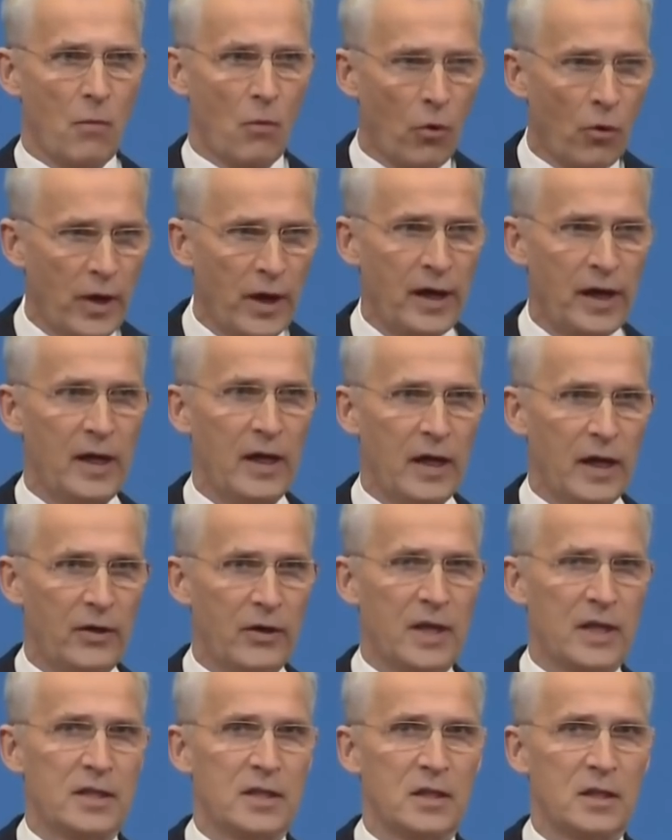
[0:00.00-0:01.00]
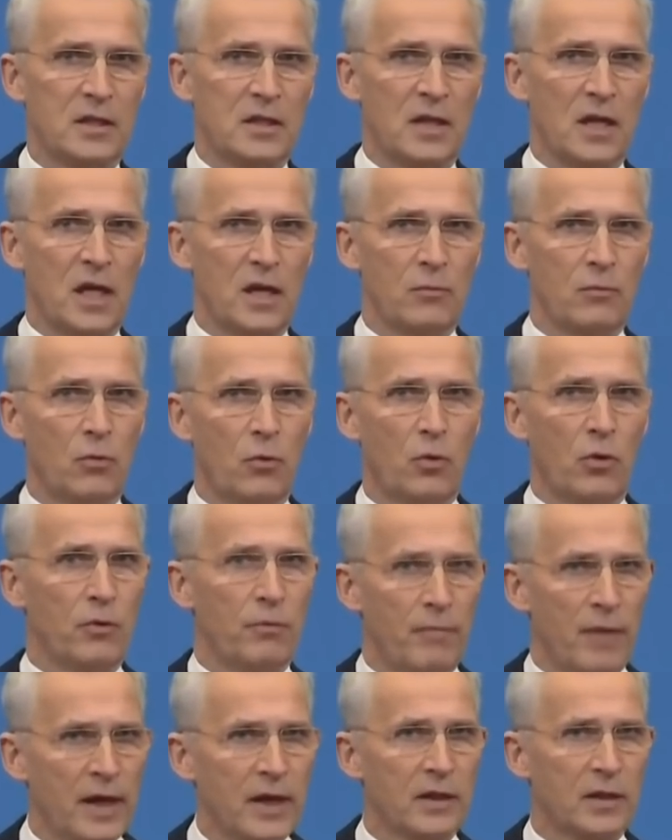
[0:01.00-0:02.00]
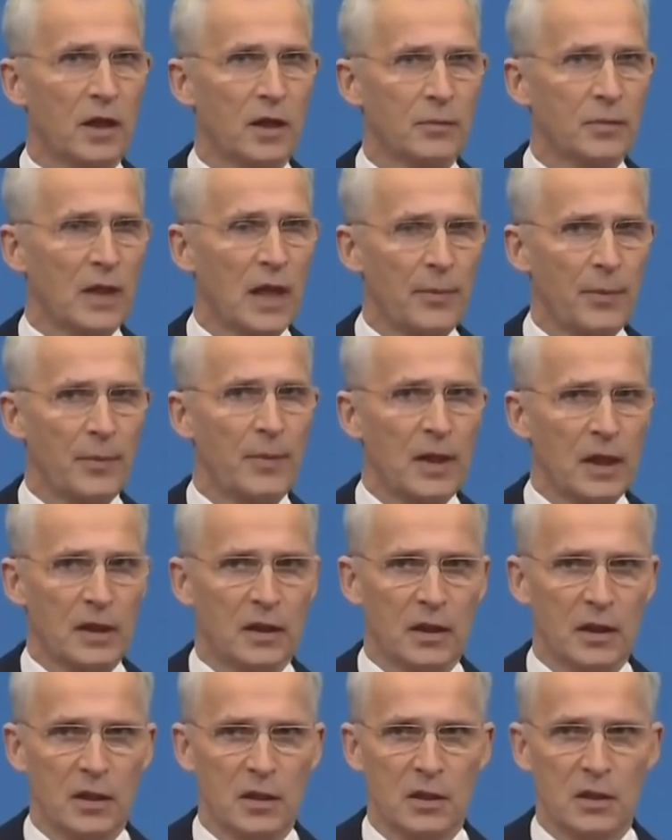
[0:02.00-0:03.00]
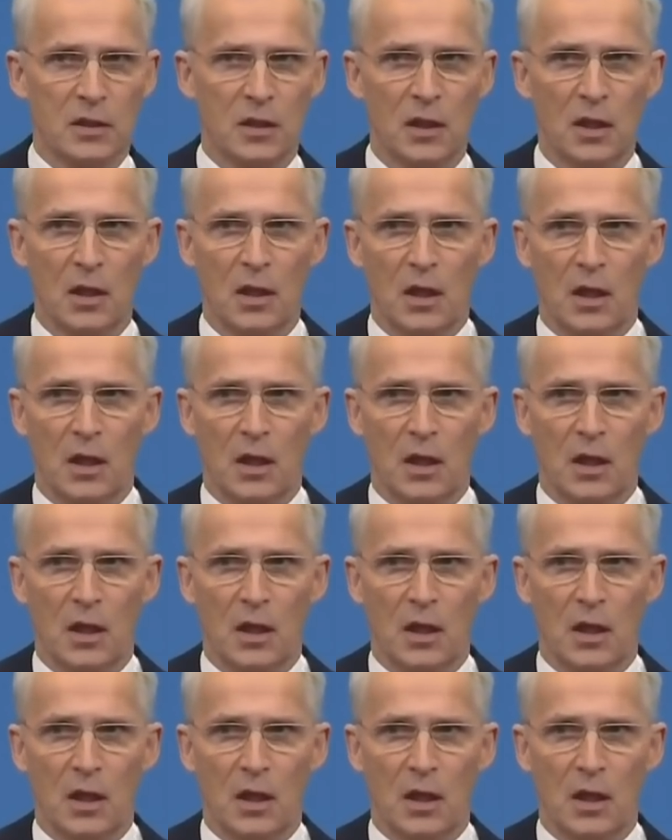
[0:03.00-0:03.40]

more air assets and more maritime capabilities.